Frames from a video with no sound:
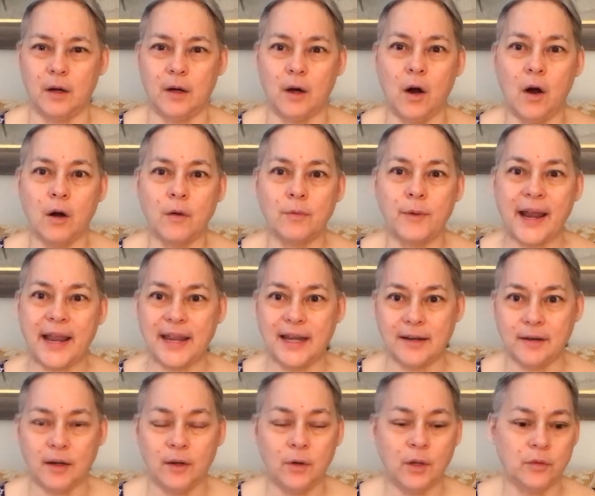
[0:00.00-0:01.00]
all right,
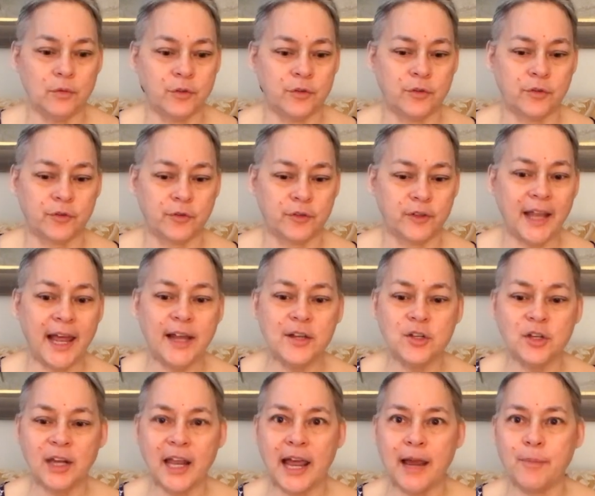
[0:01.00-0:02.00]
well, slide
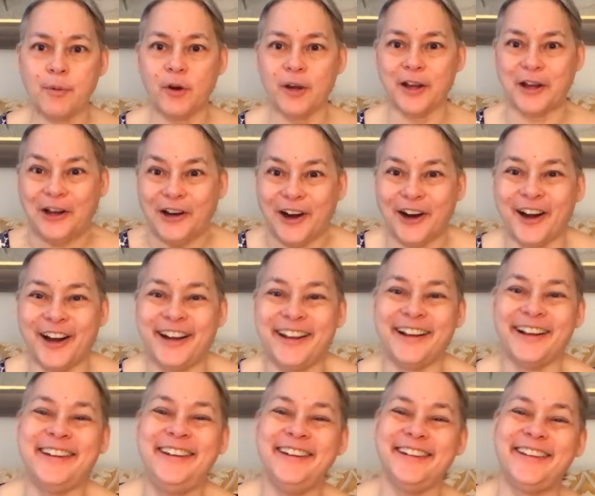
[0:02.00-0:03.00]
your library card
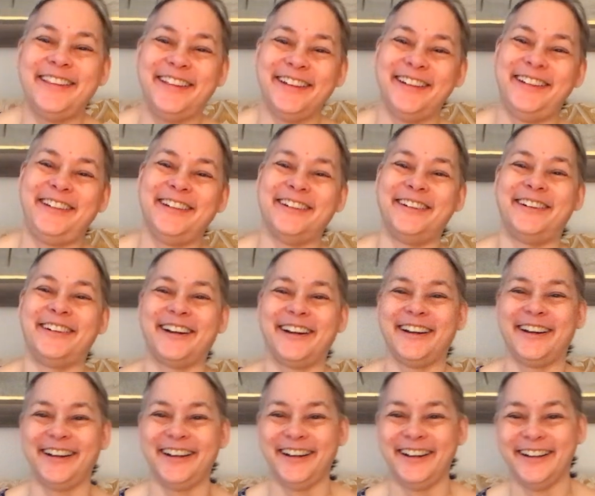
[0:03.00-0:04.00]
under the
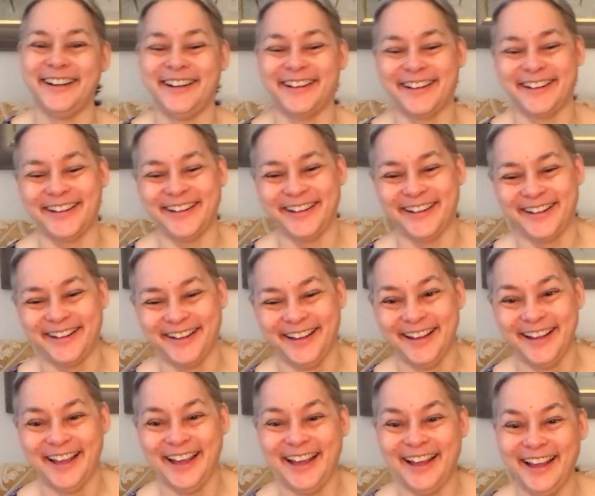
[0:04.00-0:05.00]
door.
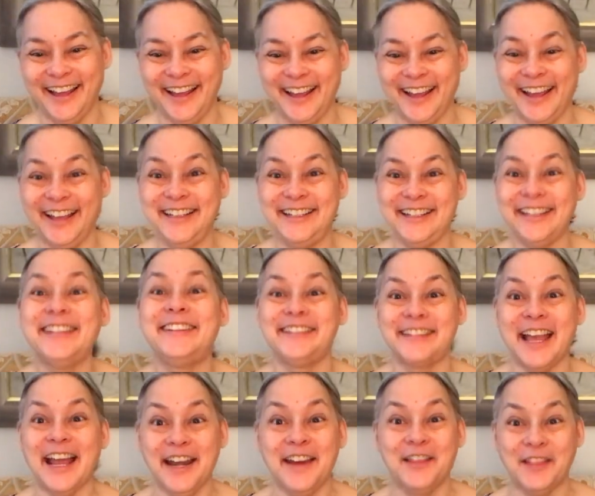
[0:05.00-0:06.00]
And just
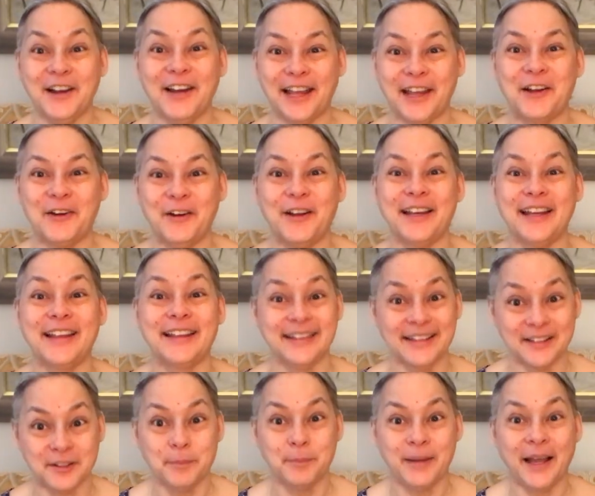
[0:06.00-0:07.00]
standing there like going like
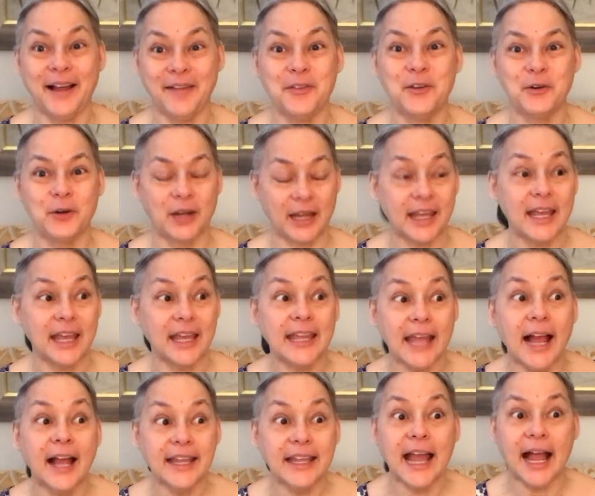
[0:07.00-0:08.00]
this behind the door, like,
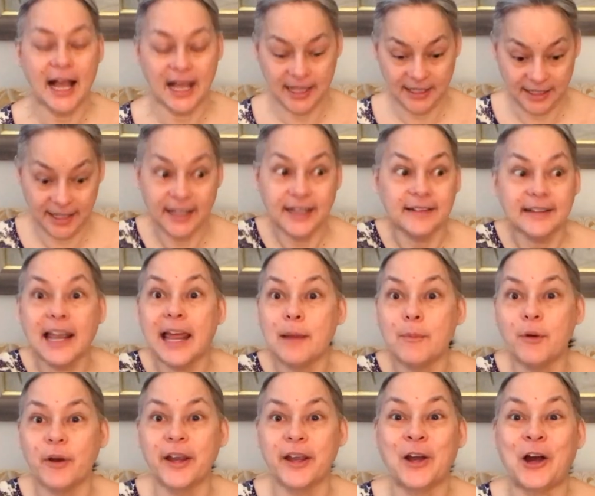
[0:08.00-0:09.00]
yeah, get his
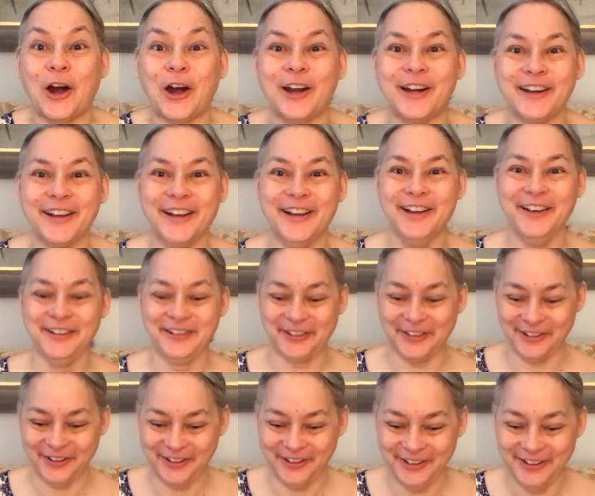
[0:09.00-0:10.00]
library card.
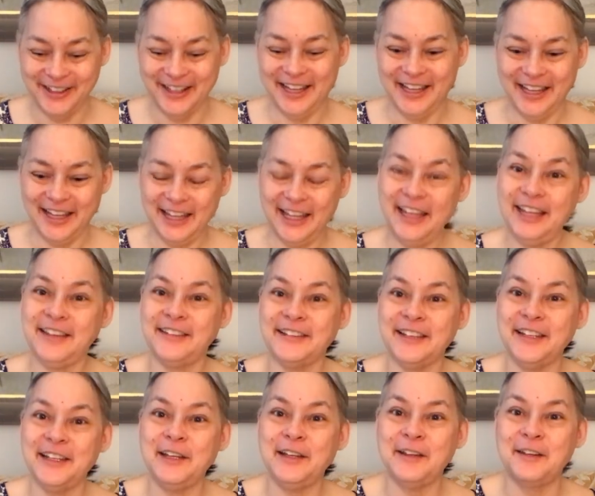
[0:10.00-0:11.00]
So he
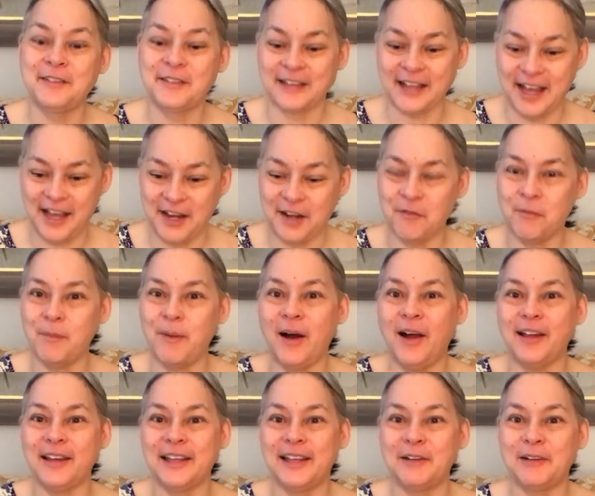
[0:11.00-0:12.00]
slid this kind of
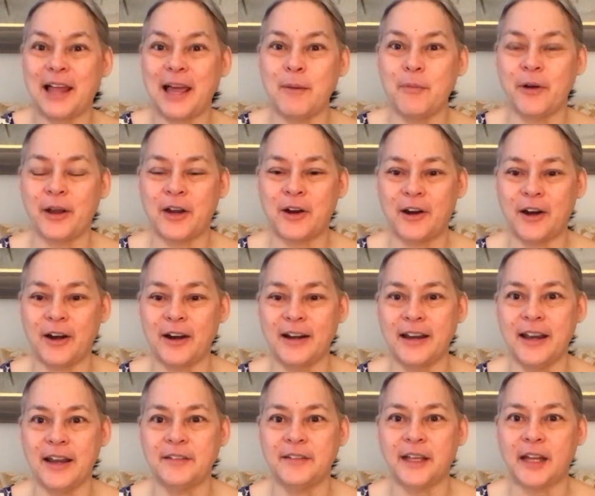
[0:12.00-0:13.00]
motley library card,
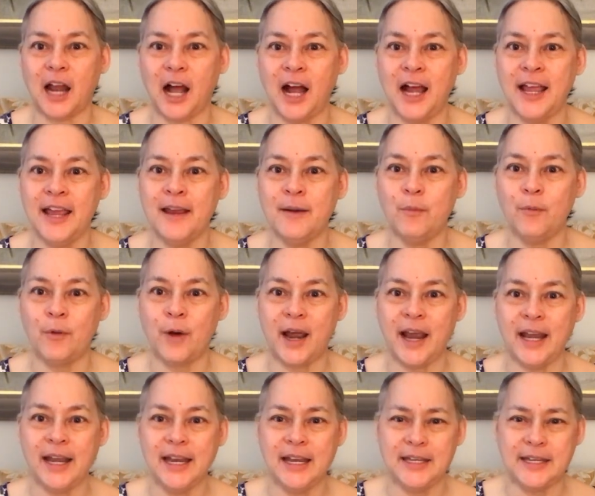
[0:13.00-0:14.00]
and I said, I am
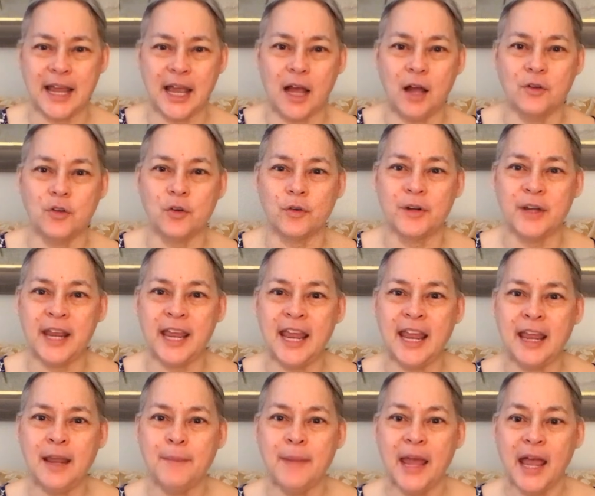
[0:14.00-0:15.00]
writing down your
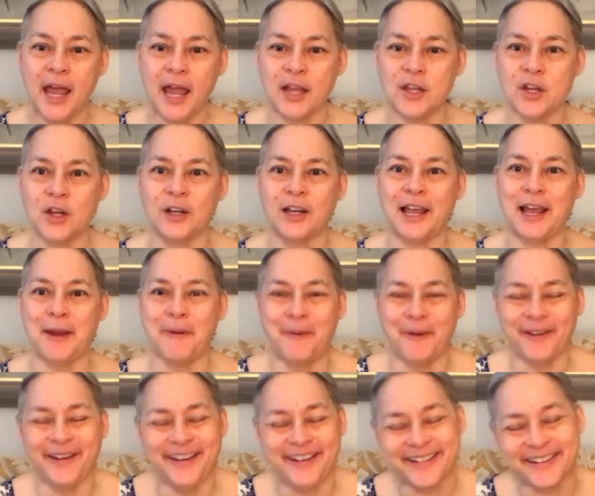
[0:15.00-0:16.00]
name and your
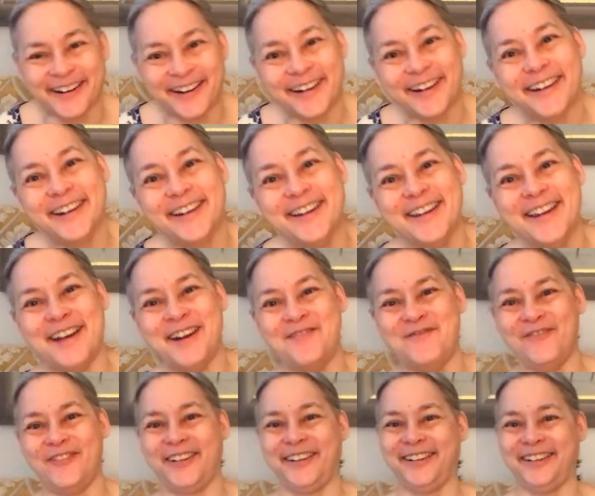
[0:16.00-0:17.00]
library card
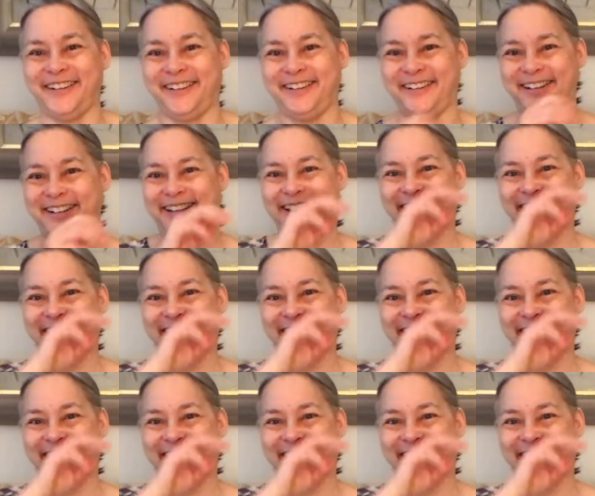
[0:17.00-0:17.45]
number.